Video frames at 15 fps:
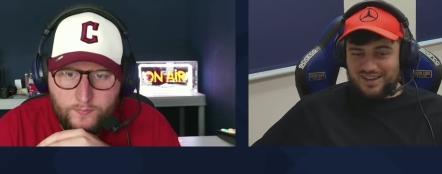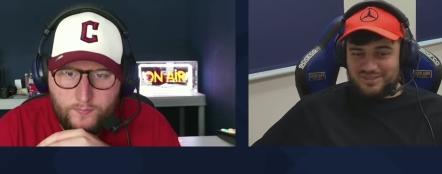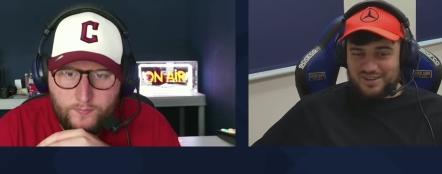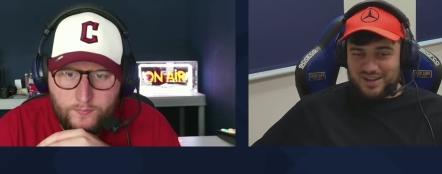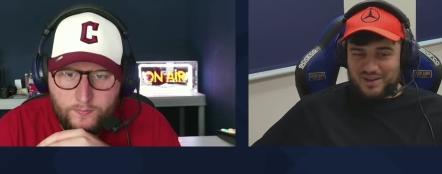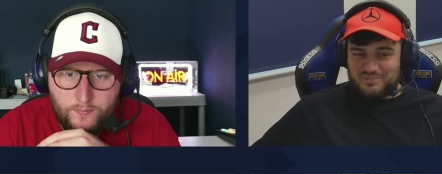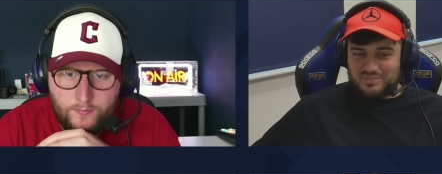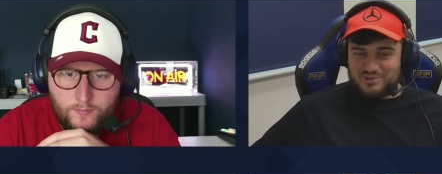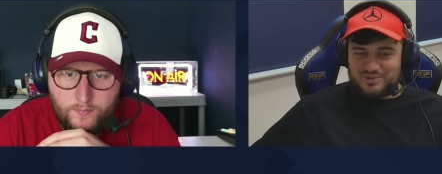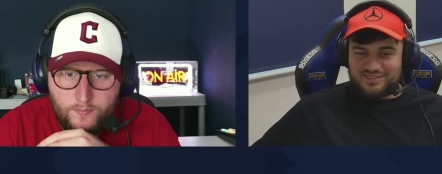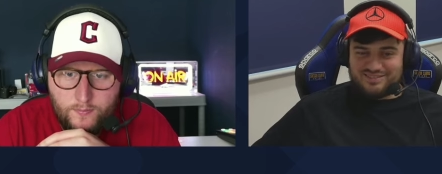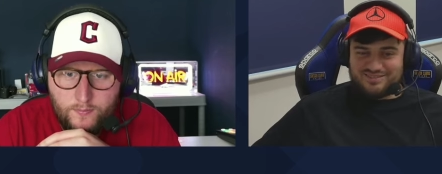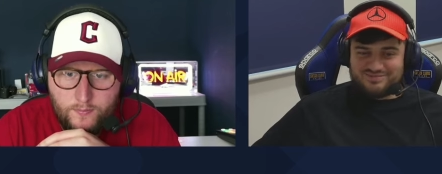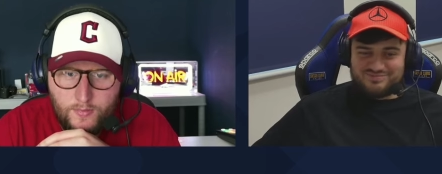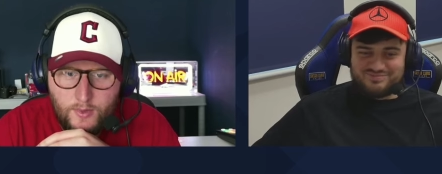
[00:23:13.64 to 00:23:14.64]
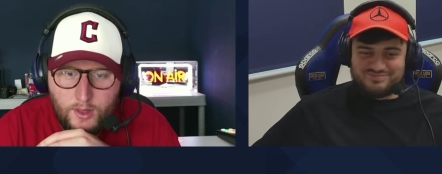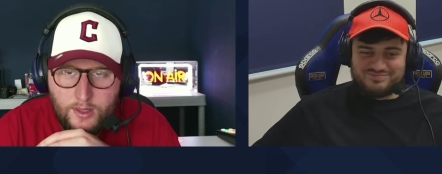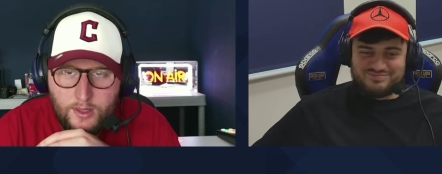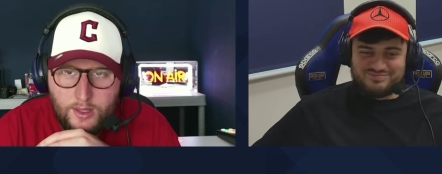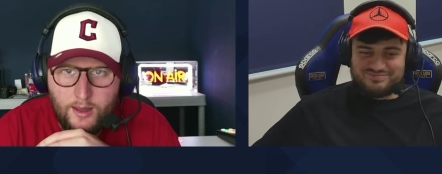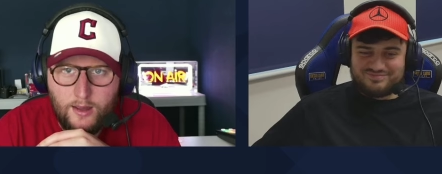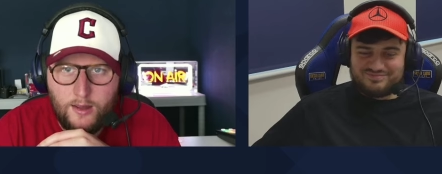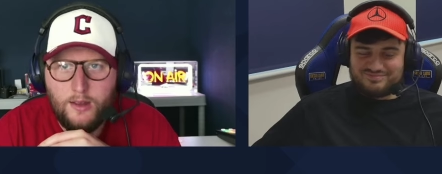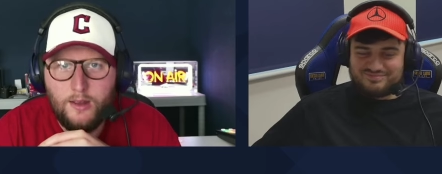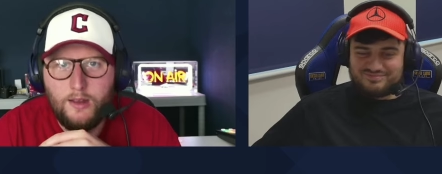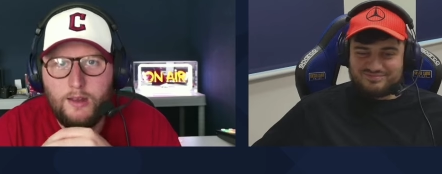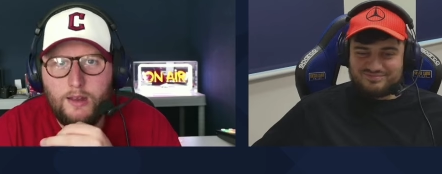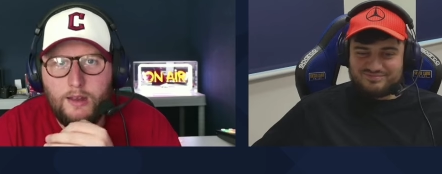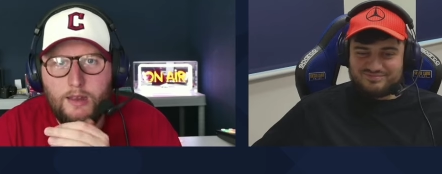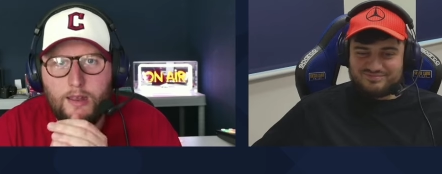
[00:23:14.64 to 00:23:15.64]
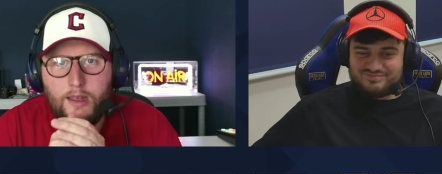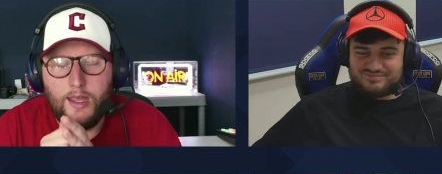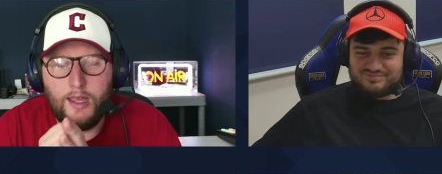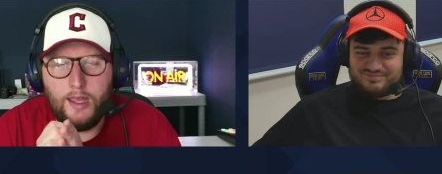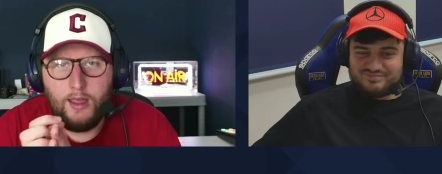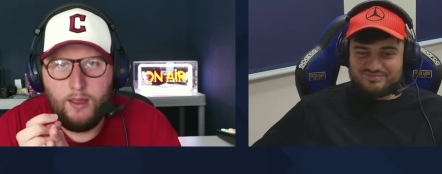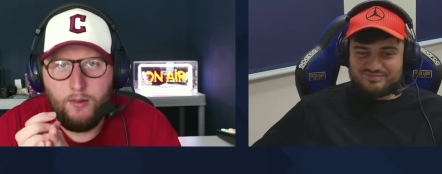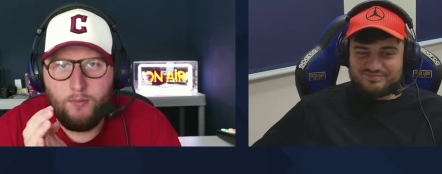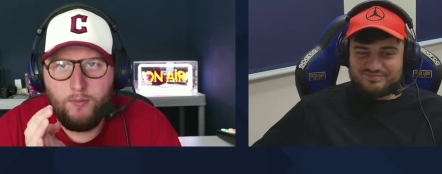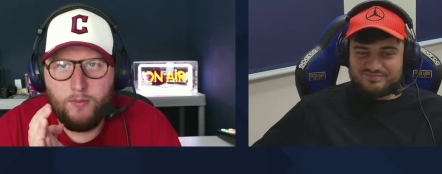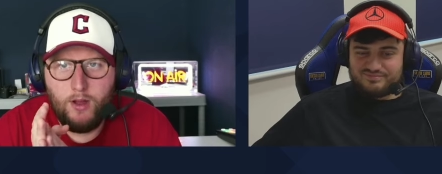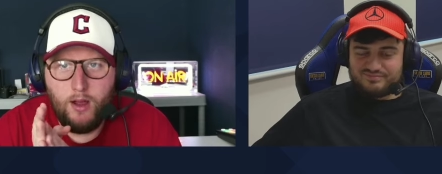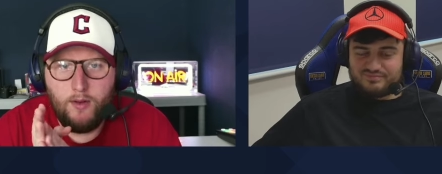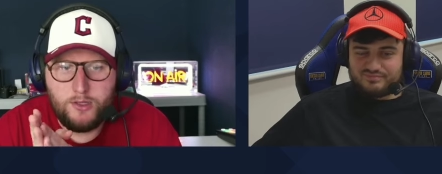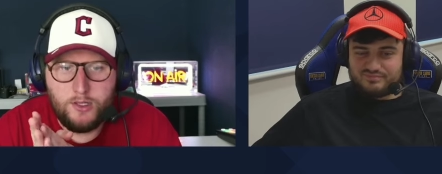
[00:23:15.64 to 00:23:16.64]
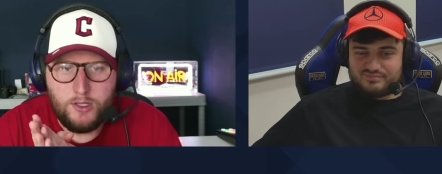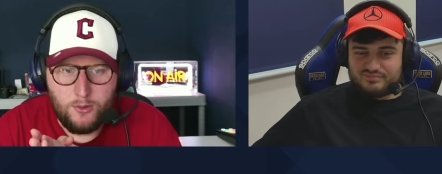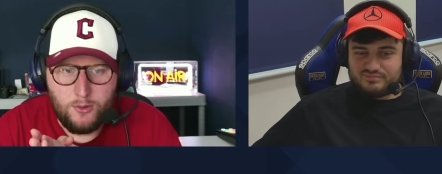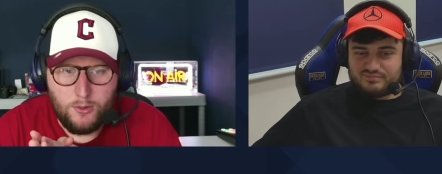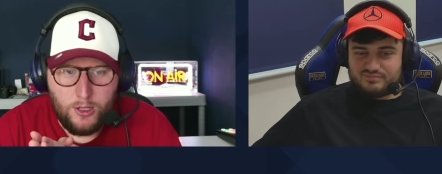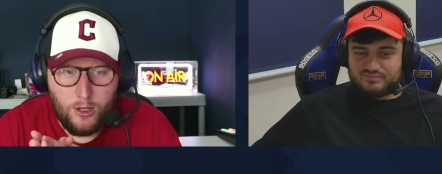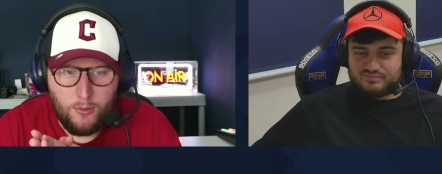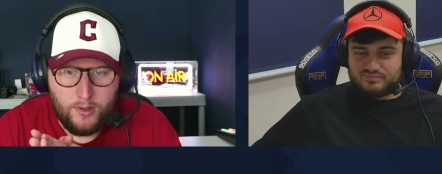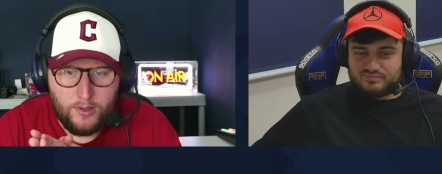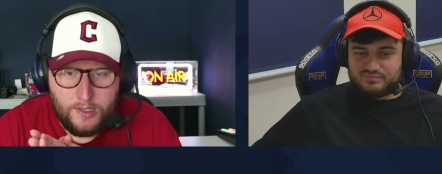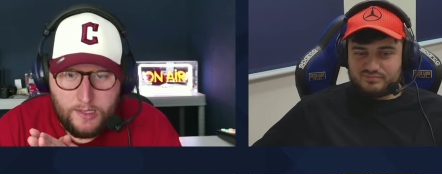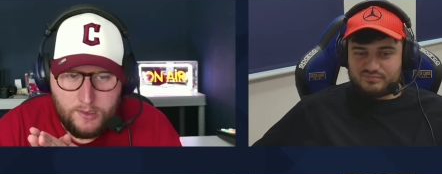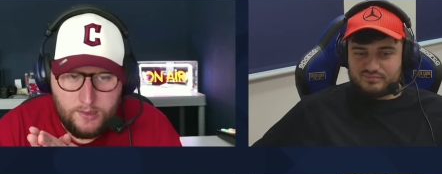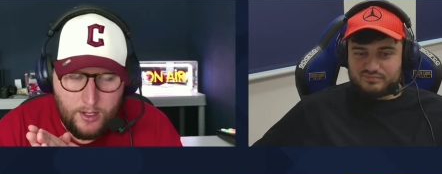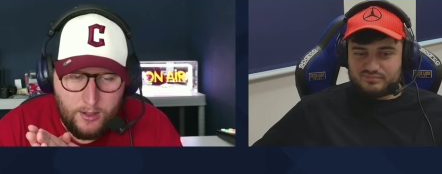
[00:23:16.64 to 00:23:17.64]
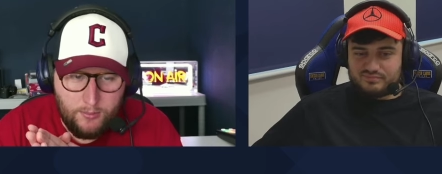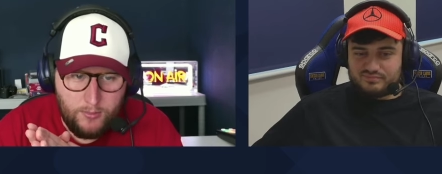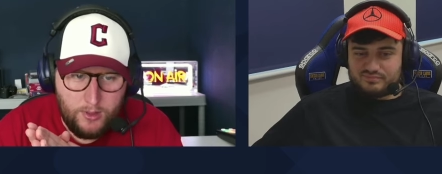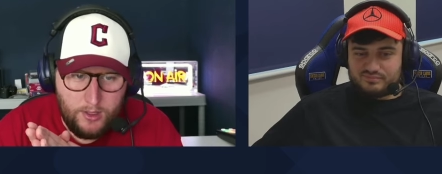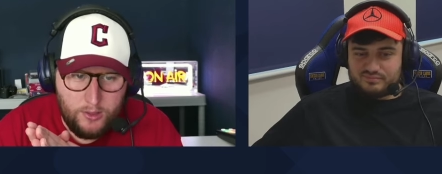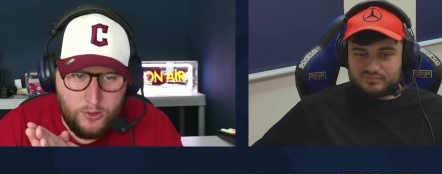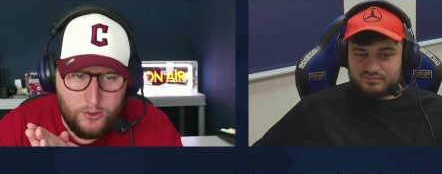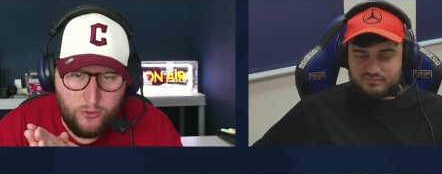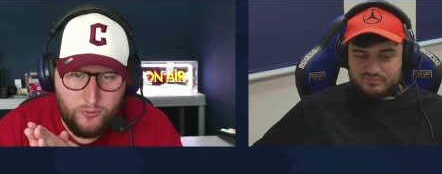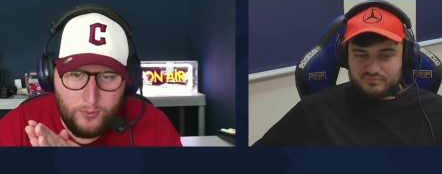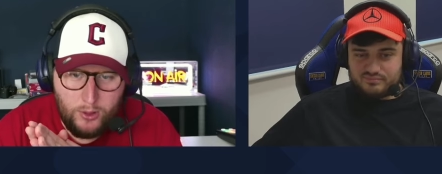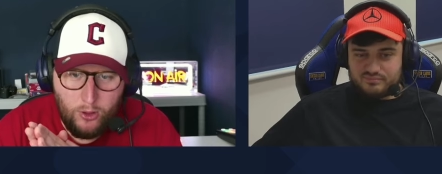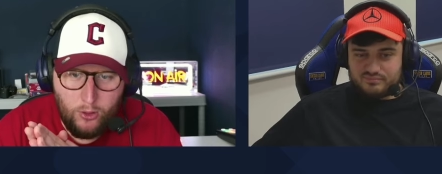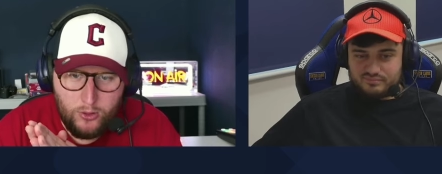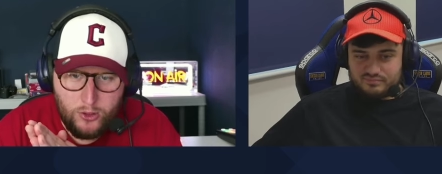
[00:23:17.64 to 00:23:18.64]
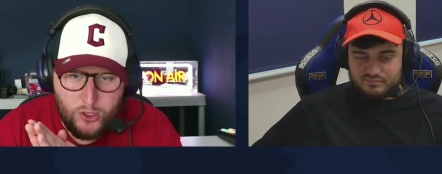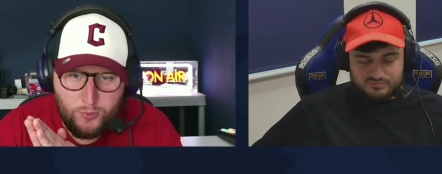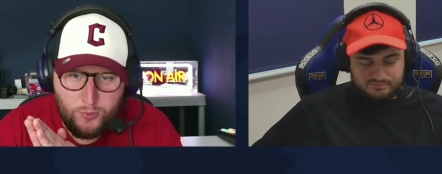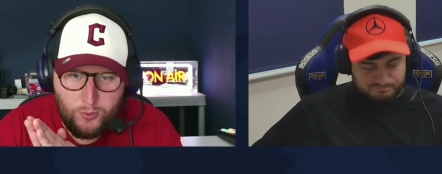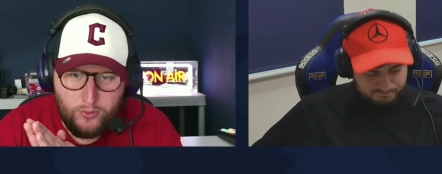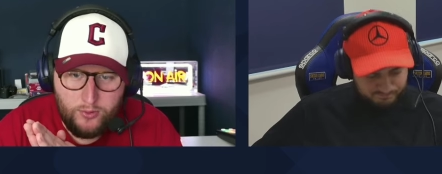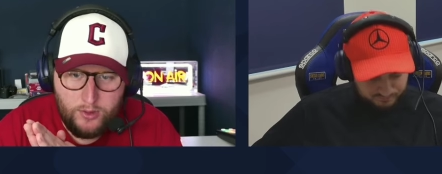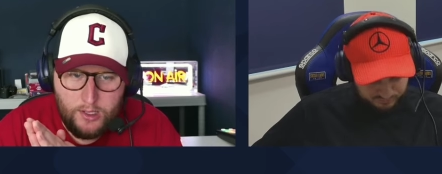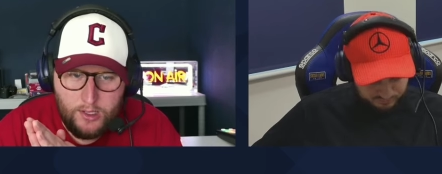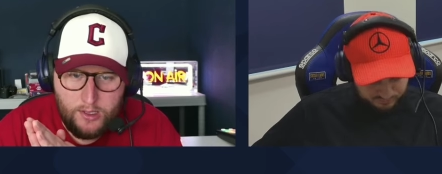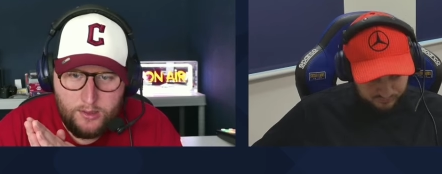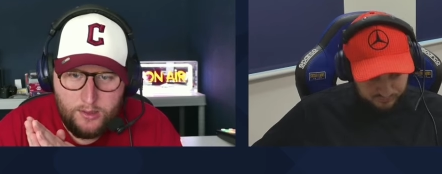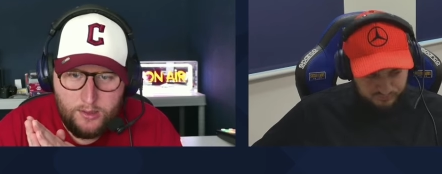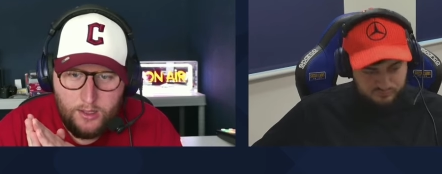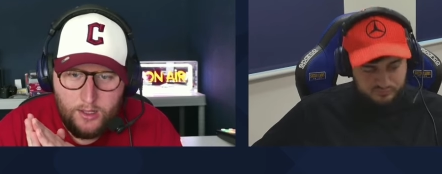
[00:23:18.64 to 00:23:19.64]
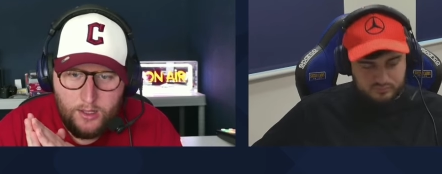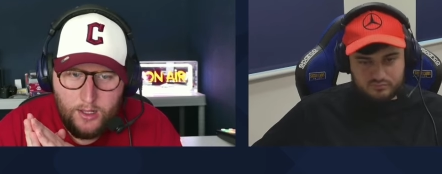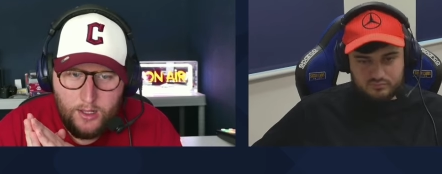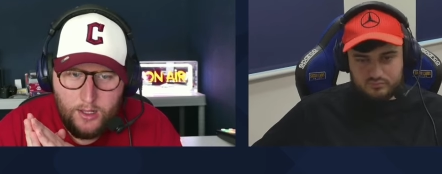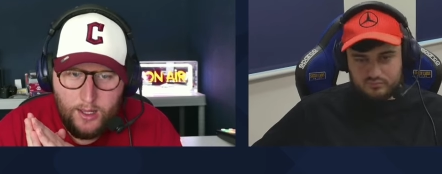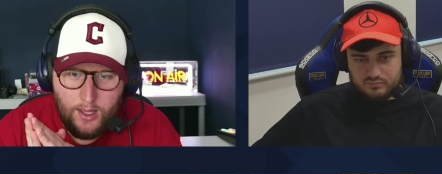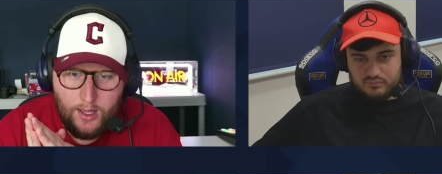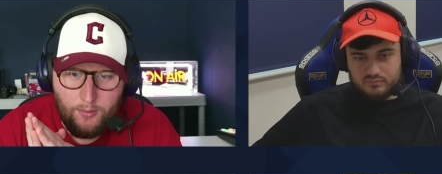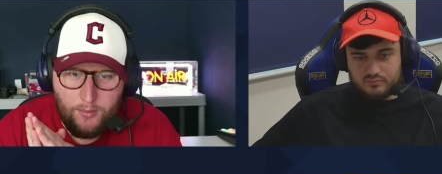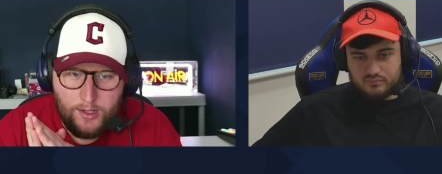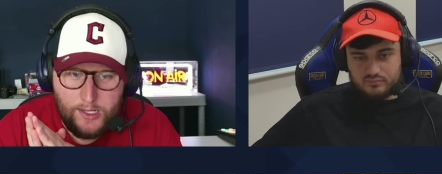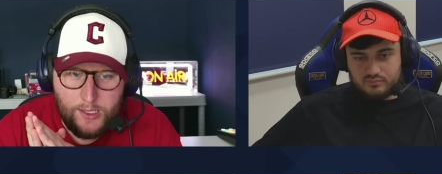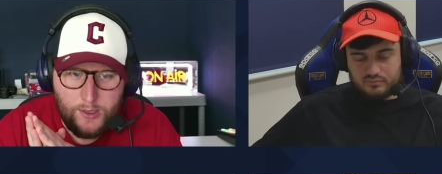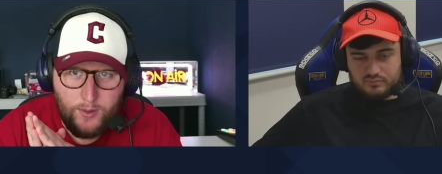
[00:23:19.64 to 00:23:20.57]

Speaker 1: very happy with.
Speaker 2: Yeah. Um, obviously, you were talking about Nice there. Uh, Youssoufa Moukoko just moved to Nice, um, and he's